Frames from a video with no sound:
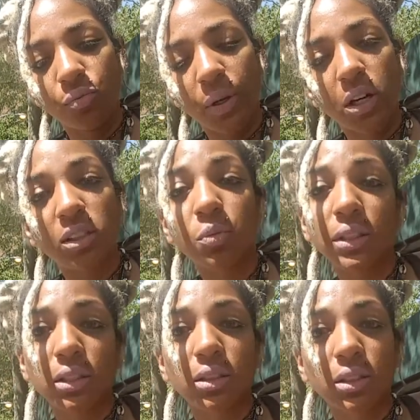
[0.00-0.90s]
because it
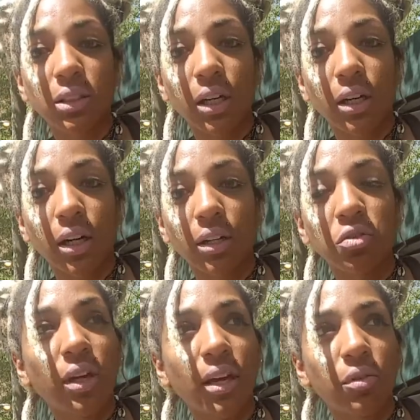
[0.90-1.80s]
wasn't sincere. You
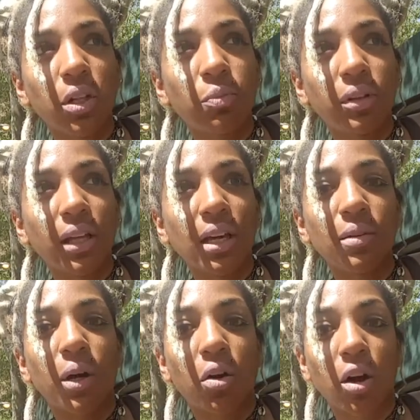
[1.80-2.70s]
can't really
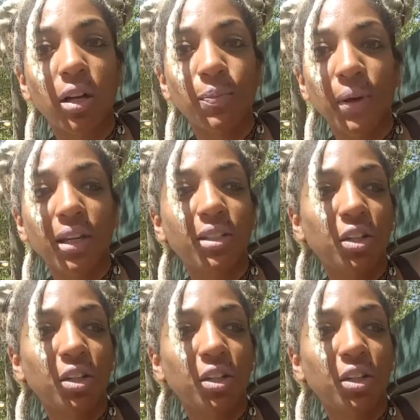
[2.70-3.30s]
blame Cardi B.